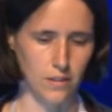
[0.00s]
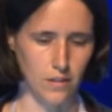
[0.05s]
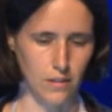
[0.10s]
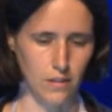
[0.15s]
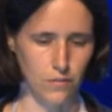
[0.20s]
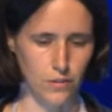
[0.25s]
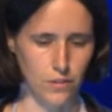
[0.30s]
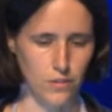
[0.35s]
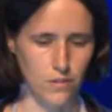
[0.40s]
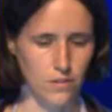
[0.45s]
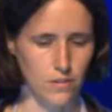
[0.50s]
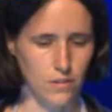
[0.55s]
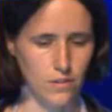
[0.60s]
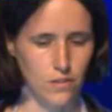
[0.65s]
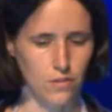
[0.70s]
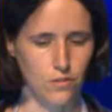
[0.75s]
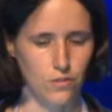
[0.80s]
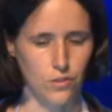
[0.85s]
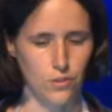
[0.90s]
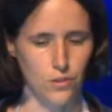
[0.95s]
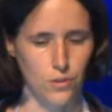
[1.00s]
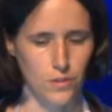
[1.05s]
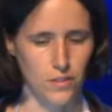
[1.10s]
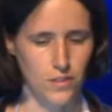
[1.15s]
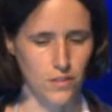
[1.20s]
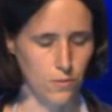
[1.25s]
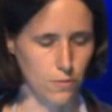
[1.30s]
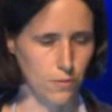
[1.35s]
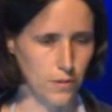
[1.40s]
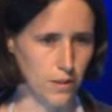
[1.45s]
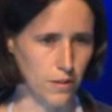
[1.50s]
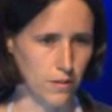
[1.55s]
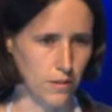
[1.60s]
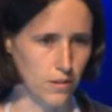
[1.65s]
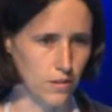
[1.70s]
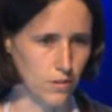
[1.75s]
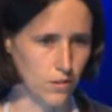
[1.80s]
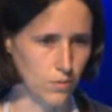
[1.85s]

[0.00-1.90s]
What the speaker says: relevant nocturia was rare in this